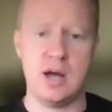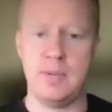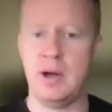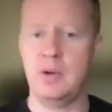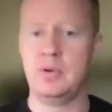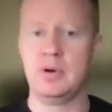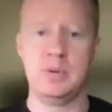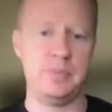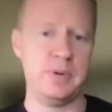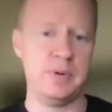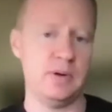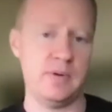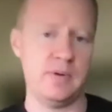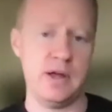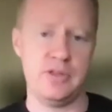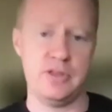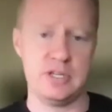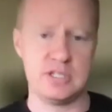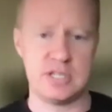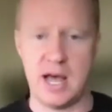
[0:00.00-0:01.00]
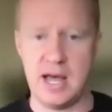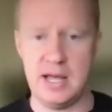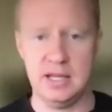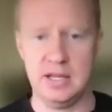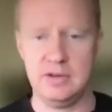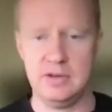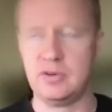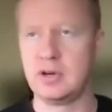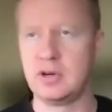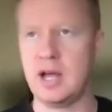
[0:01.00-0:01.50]
I want to be around this high
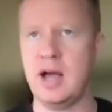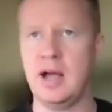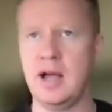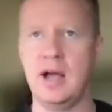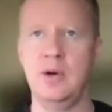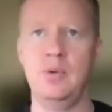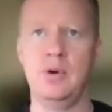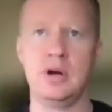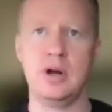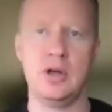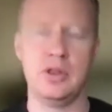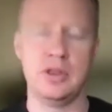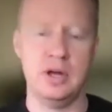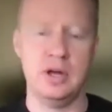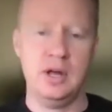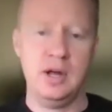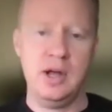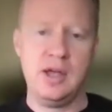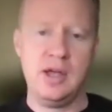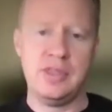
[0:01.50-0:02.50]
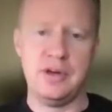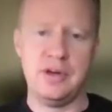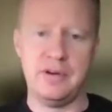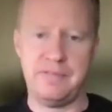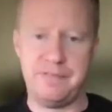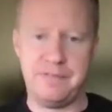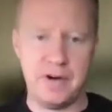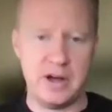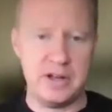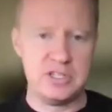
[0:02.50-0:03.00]
level guy. I want all the
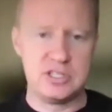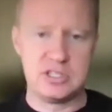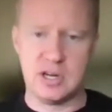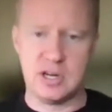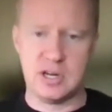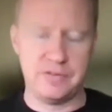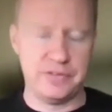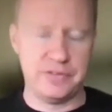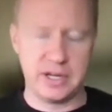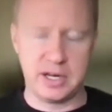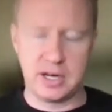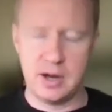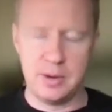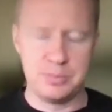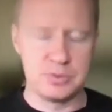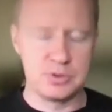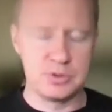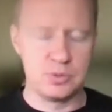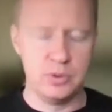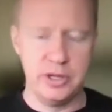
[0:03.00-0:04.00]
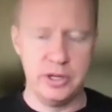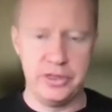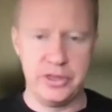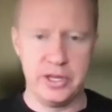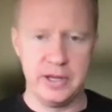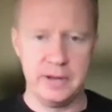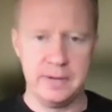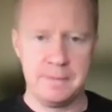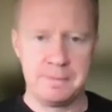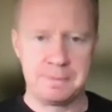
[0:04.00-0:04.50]
fun stuff that comes with
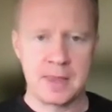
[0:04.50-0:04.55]
it.